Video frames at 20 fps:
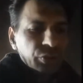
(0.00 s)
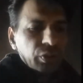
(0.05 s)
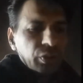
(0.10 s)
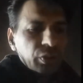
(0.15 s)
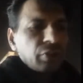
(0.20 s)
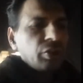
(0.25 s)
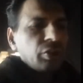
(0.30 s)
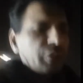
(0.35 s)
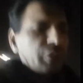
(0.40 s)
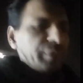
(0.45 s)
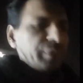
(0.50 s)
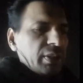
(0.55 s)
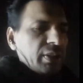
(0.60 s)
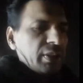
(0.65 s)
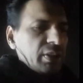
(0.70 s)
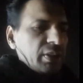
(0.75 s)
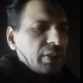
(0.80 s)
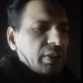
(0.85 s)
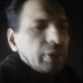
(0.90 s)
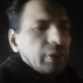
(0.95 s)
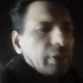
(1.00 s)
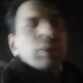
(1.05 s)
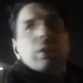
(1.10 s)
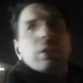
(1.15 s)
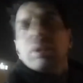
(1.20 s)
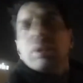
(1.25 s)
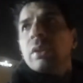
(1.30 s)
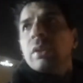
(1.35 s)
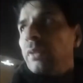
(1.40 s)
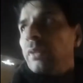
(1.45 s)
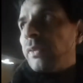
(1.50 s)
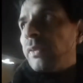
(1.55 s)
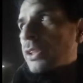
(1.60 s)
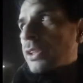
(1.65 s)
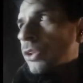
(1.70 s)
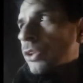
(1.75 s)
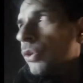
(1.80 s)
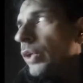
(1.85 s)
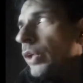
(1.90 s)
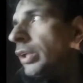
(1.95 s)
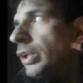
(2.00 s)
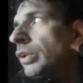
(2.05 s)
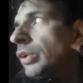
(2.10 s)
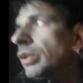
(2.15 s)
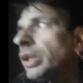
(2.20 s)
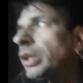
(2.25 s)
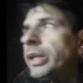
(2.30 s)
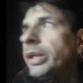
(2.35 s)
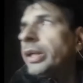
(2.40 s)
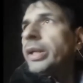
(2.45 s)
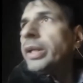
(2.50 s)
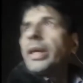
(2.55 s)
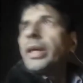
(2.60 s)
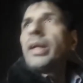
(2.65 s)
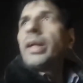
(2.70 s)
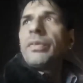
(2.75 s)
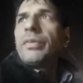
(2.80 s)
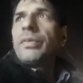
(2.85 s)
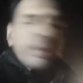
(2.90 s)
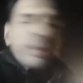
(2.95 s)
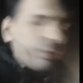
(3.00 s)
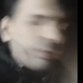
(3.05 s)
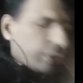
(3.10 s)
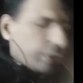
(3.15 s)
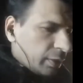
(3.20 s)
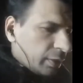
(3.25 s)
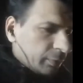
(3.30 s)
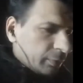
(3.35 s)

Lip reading: the conspiracies, what's going on here, everywhere.